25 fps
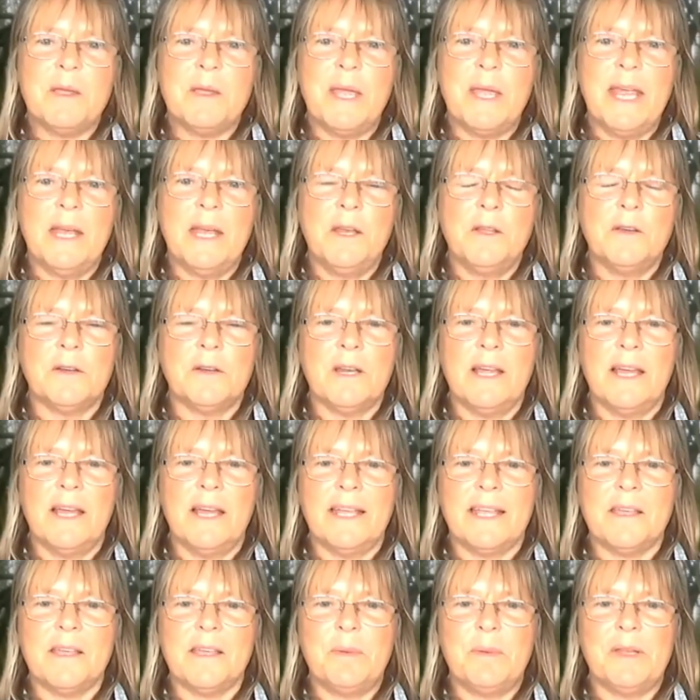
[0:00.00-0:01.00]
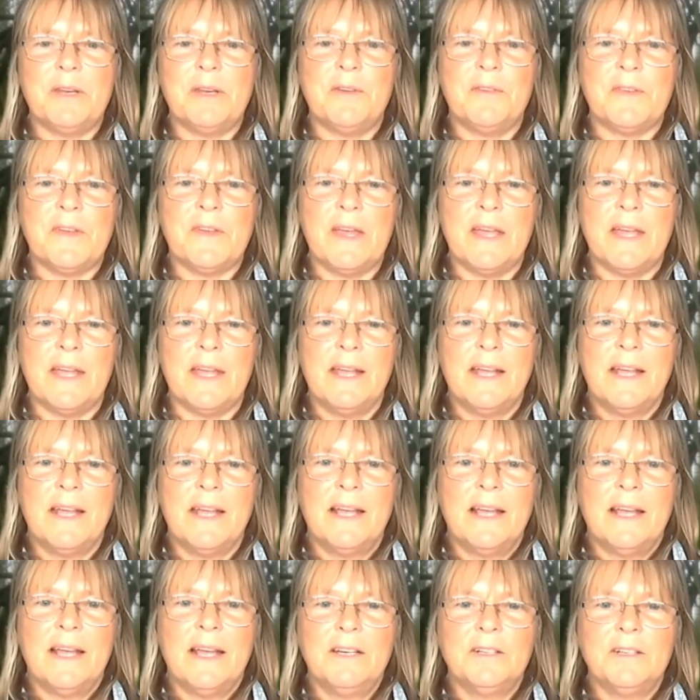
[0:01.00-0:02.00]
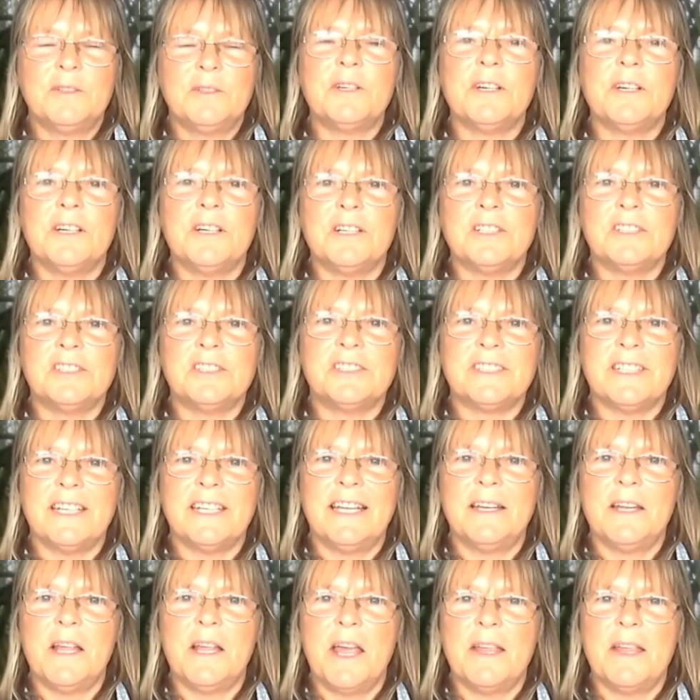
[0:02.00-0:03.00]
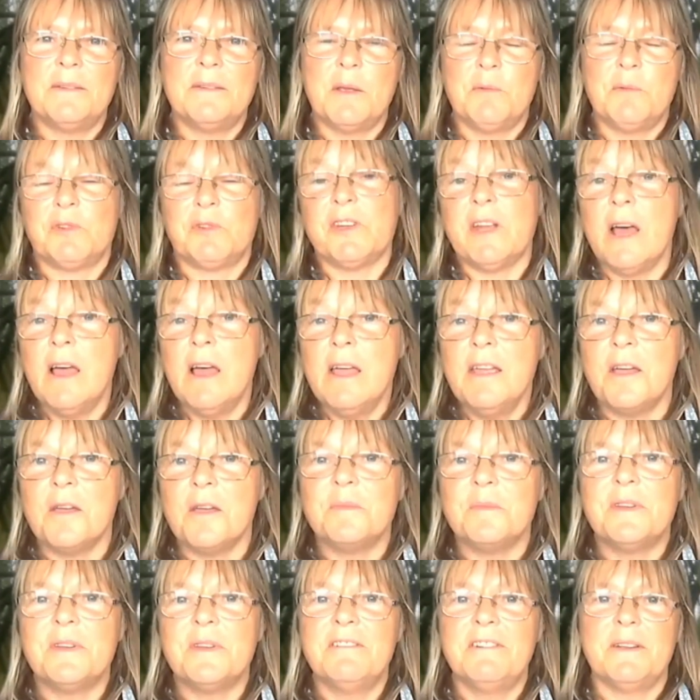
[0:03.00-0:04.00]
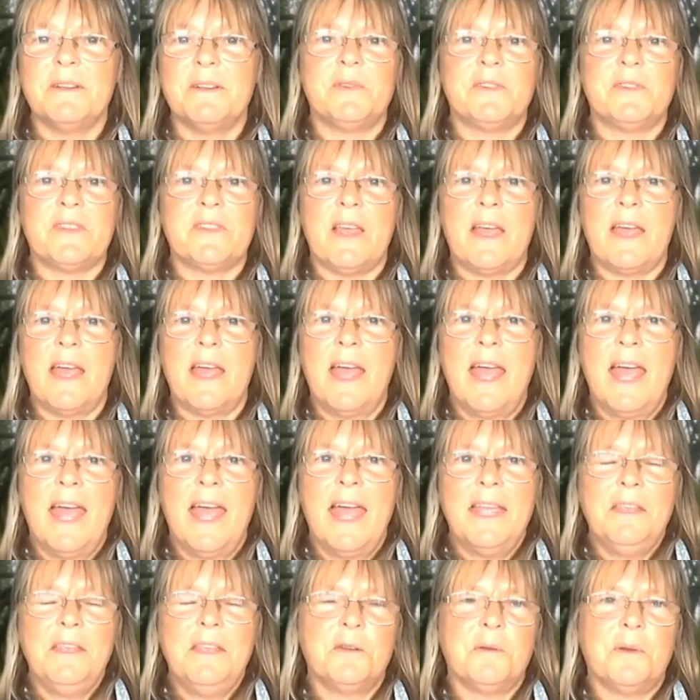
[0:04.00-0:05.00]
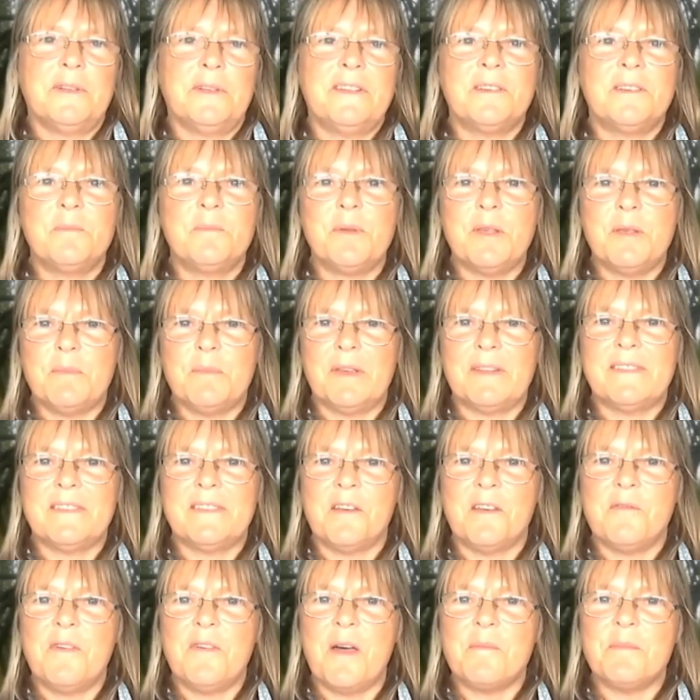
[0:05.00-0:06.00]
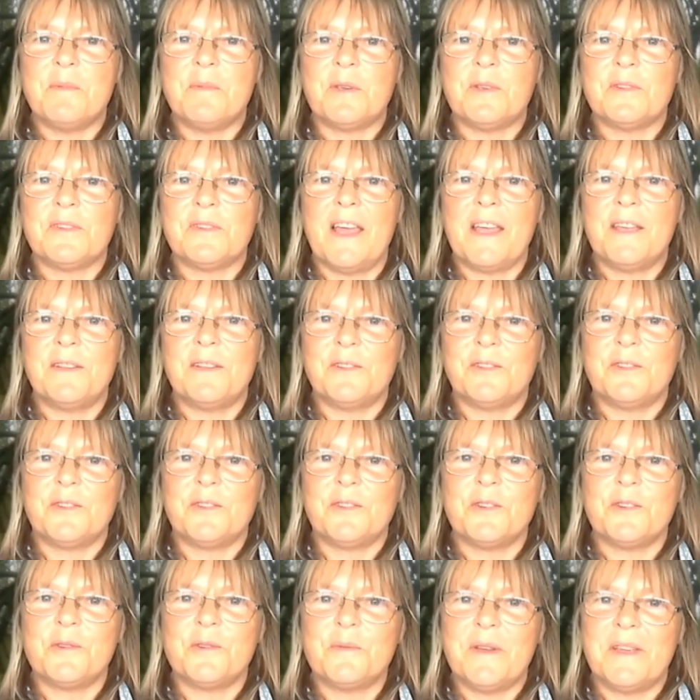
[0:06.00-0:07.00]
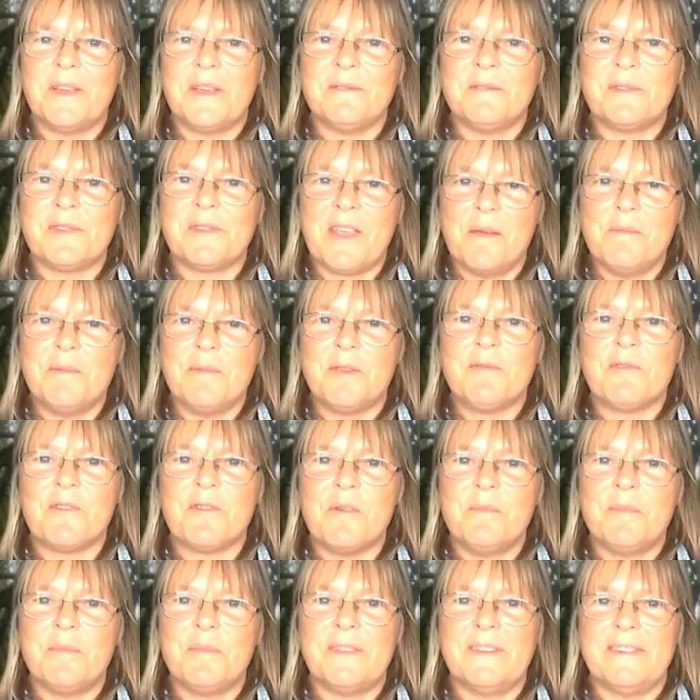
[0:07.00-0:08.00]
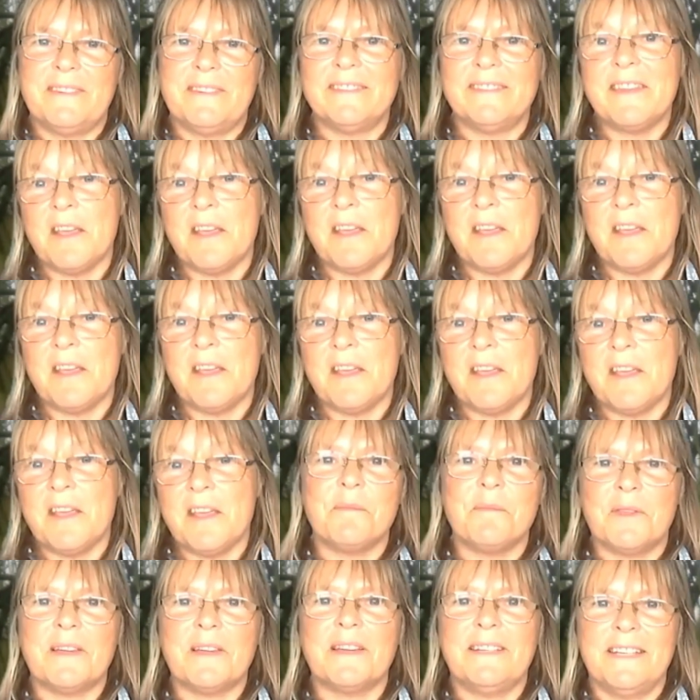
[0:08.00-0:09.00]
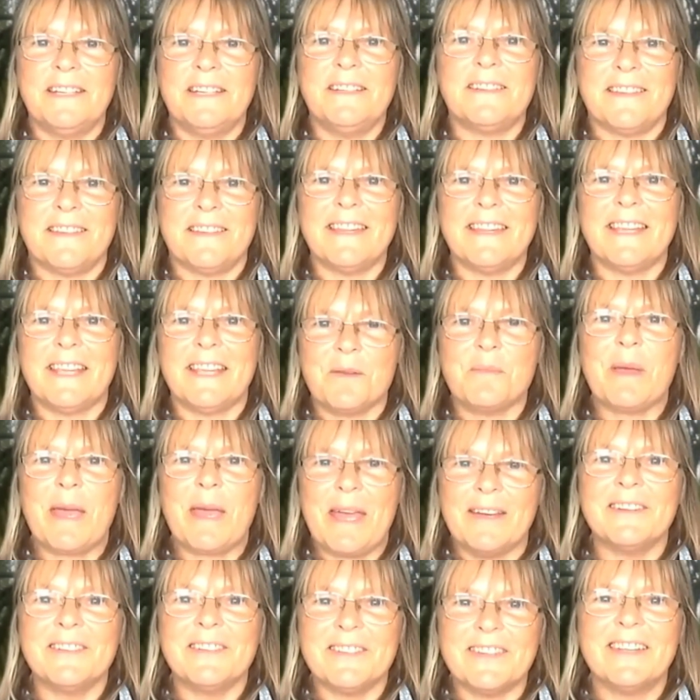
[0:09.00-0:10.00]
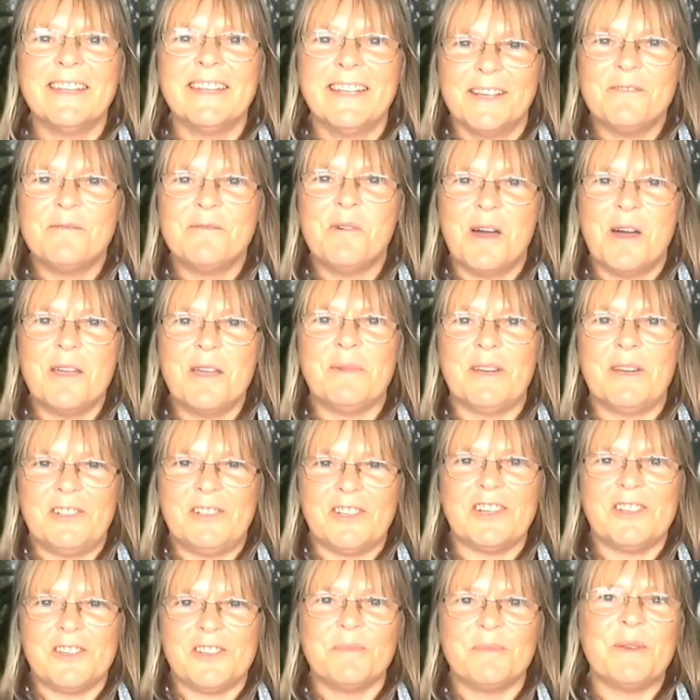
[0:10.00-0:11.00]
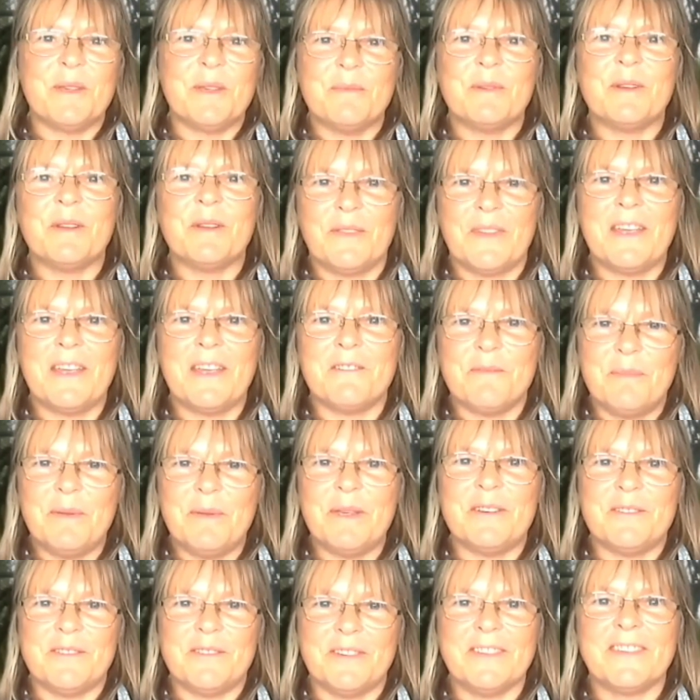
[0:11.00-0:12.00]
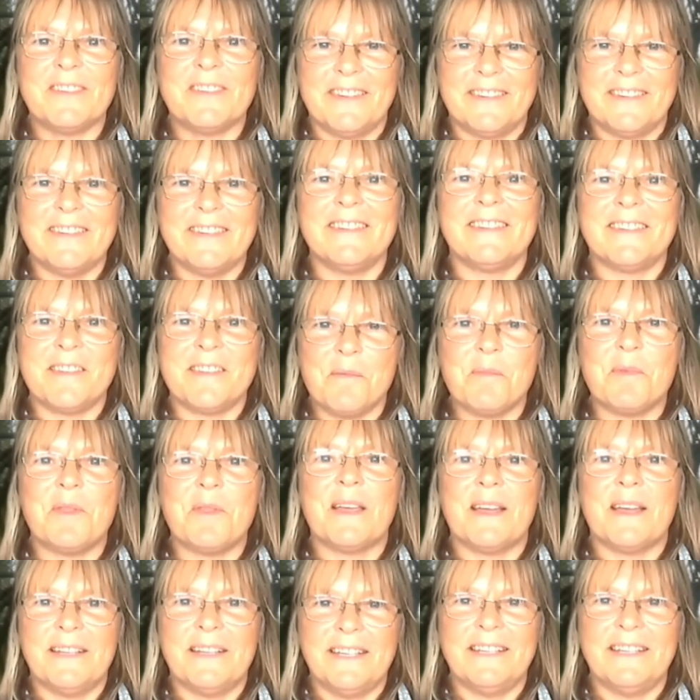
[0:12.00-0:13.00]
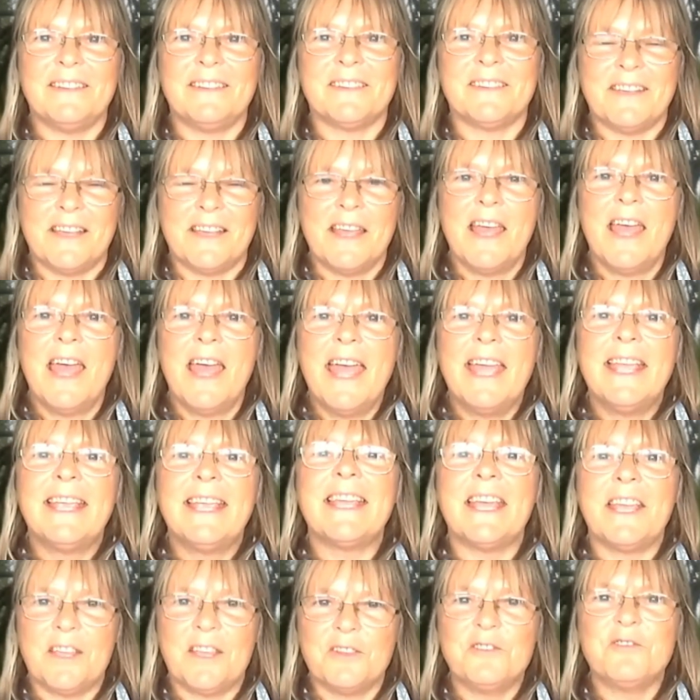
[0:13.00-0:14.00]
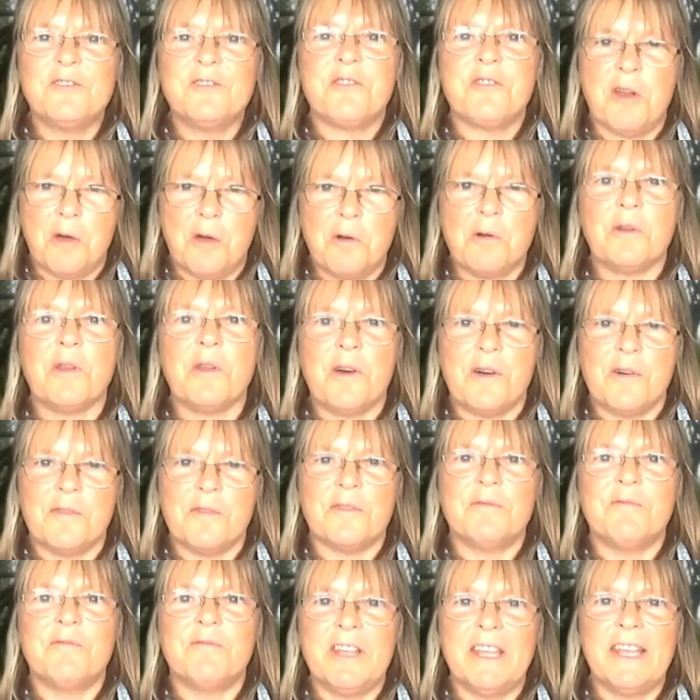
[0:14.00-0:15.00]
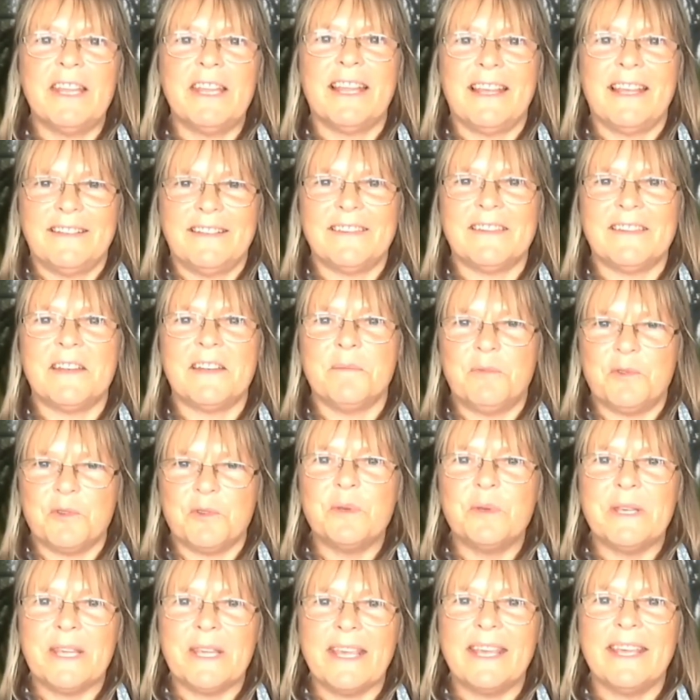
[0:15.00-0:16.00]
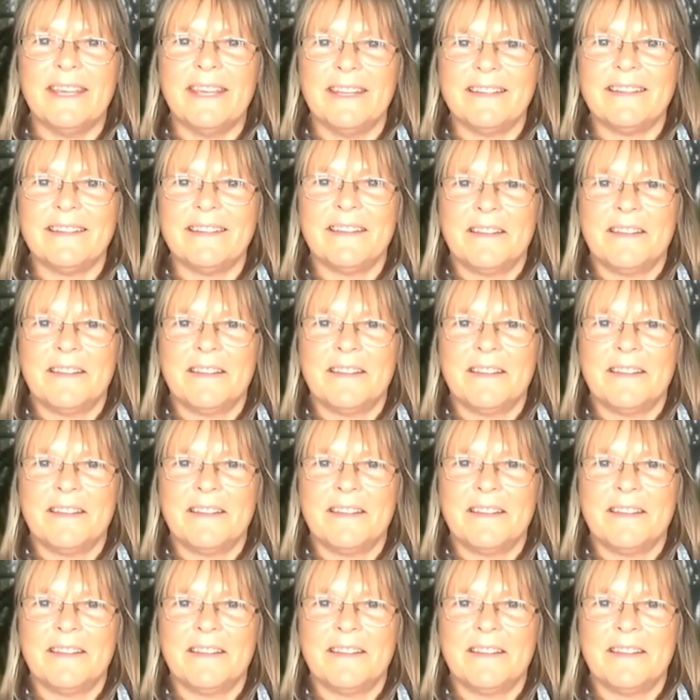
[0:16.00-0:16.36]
it looked like a bit of a, oh gosh, it was an eye opener. It was a, I didn't beat myself up because I understood where it was coming from, but this is definitely something I need to think about. Why am I judging people on their appearance? This is something I need to get control of and realize that I'm doing it